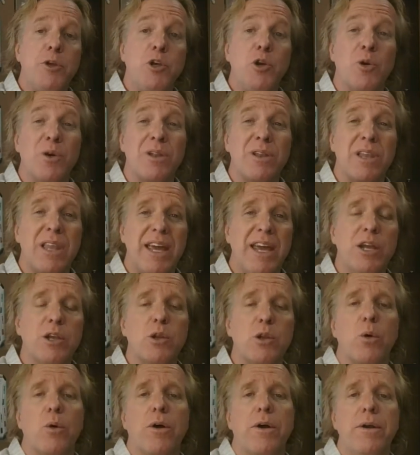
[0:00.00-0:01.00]
Your
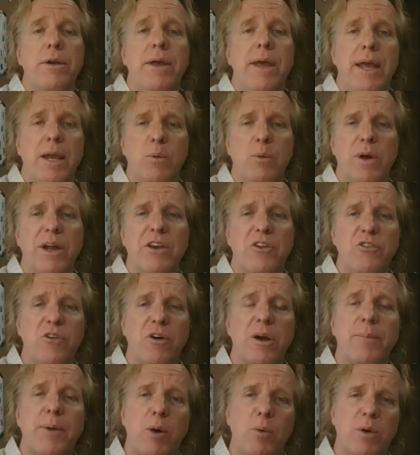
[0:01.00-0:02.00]
landlord, and we're going to
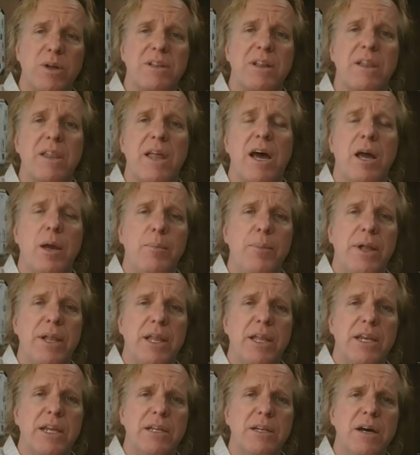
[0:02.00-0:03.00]
talk about what the
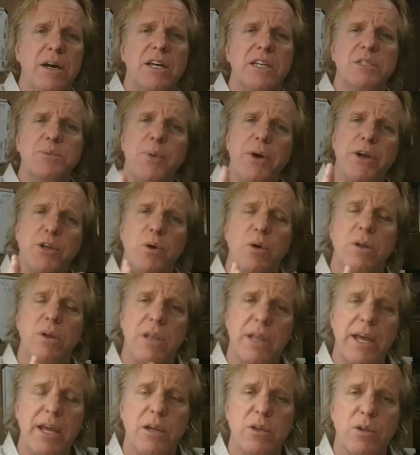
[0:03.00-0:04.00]
liability does, but
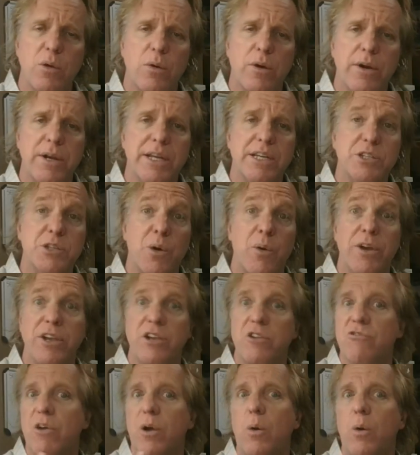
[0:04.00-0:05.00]
your landlord is going
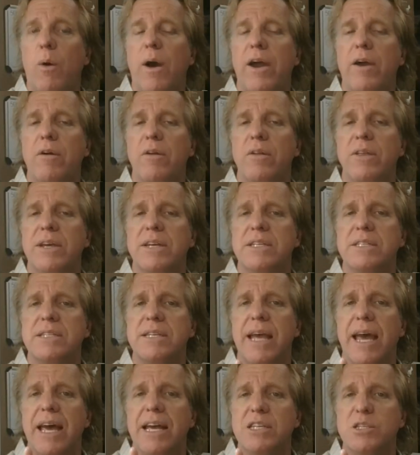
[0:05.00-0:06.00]
to require
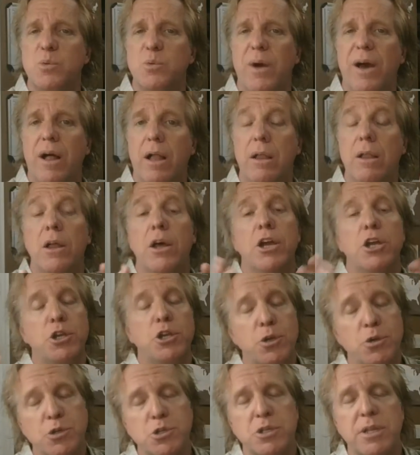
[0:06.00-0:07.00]
this as well.
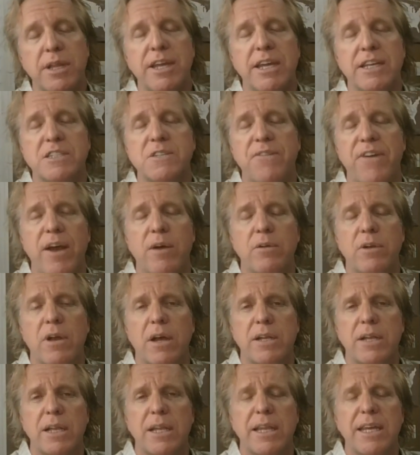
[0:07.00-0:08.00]
Usually it's found
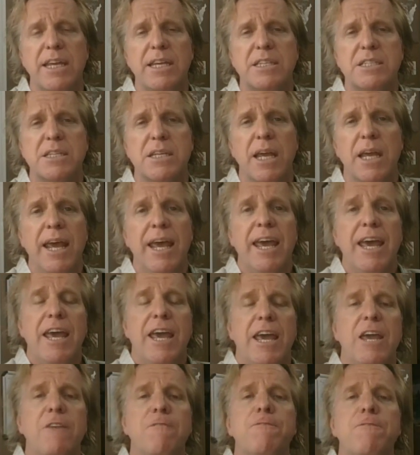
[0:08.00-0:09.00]
on the
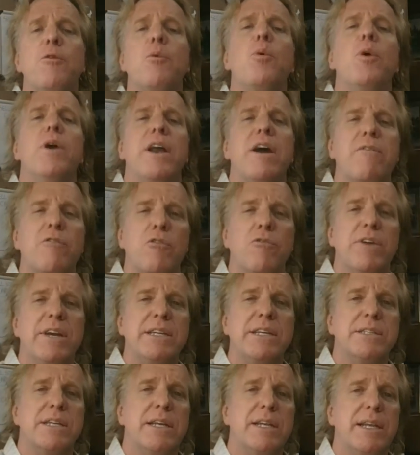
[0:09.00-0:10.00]
lease. If for whatever
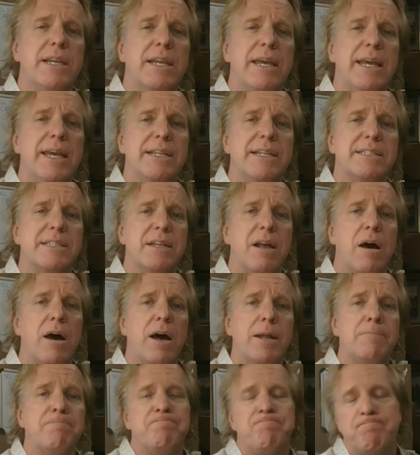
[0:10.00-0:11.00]
reason it's
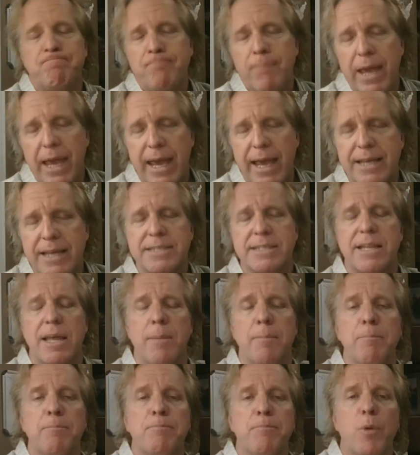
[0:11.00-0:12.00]
not, ask
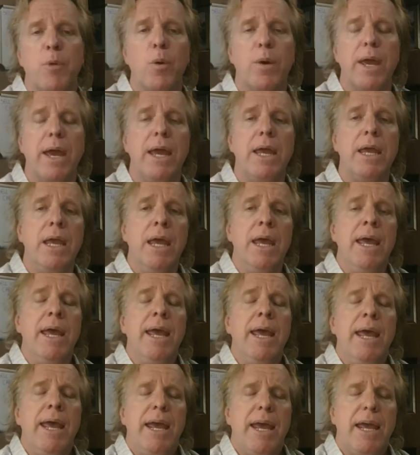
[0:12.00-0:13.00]
them, okay?
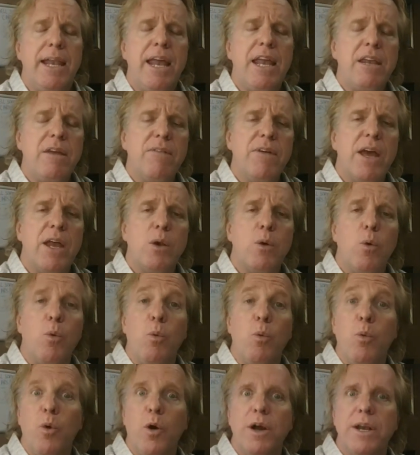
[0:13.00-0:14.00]
In any event,
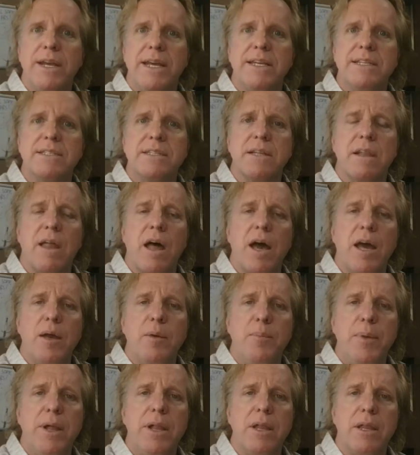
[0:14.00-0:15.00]
what is the
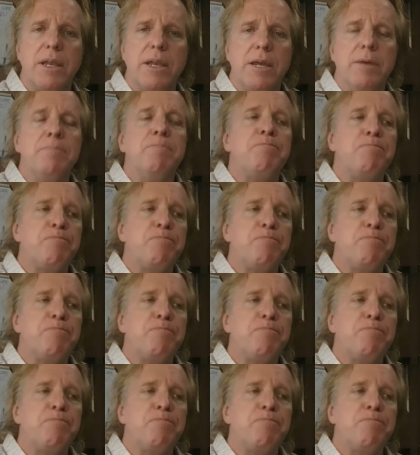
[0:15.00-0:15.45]
liability?